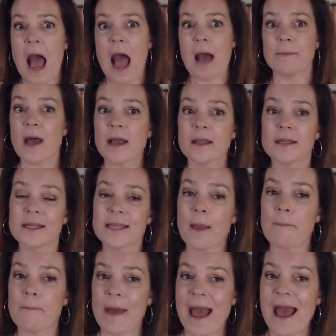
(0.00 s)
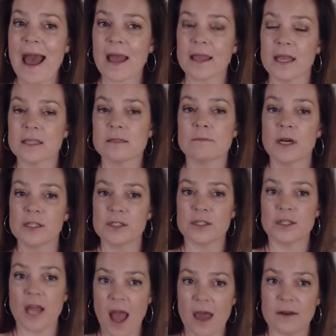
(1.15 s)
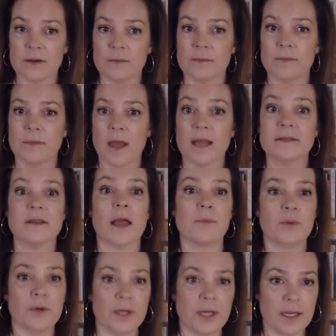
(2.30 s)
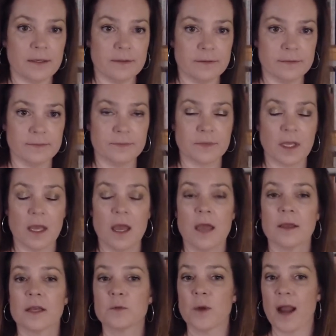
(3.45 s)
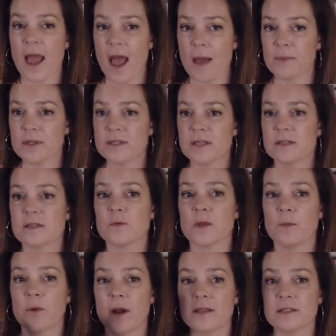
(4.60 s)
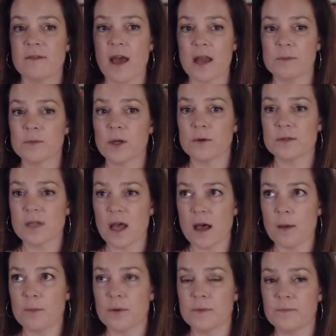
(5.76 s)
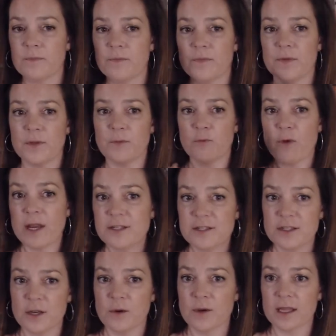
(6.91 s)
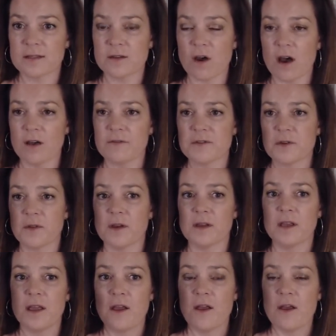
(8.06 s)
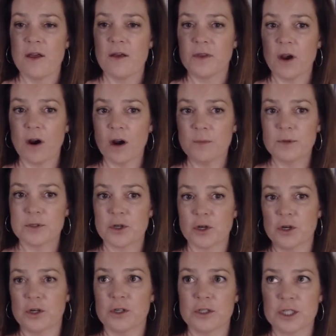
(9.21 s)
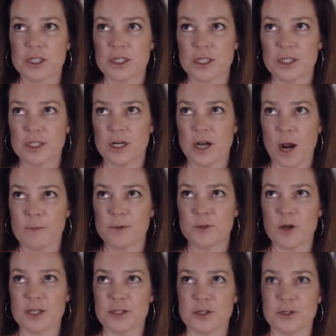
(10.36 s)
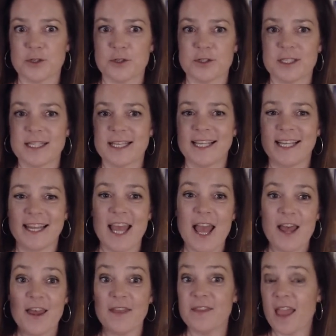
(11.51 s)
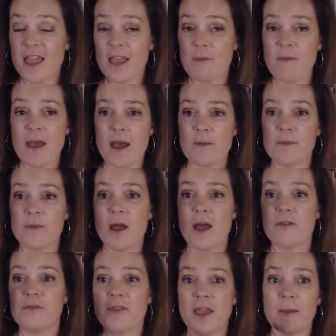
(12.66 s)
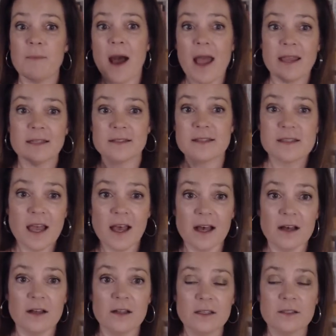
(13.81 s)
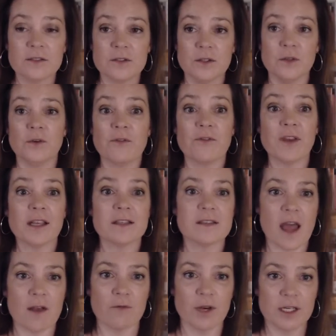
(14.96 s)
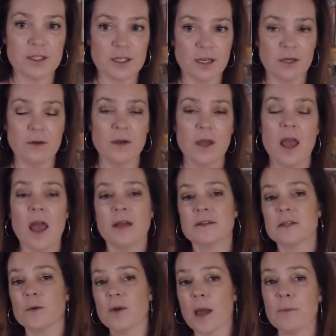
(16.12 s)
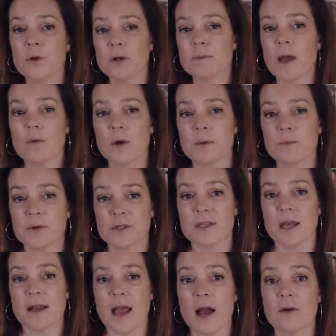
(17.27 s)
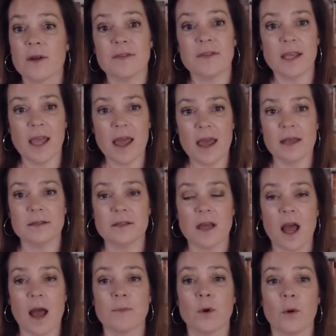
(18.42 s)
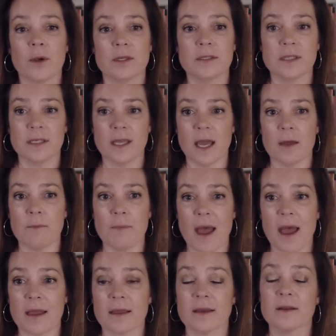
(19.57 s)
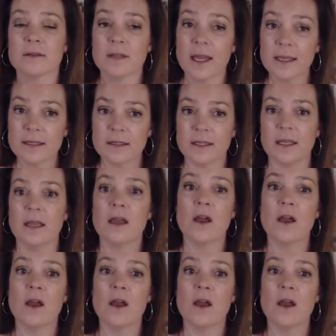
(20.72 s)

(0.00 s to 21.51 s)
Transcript: I'm not going to get back as much Atom as I put in. Because what happens is, is when the price of Atom goes up, the ratio gets off. So the, the arbitrage, arbitrageurs and the AMM they buy and sell to fix that ratio. And so when I pull my 1% out at the end, I'm going to get back likely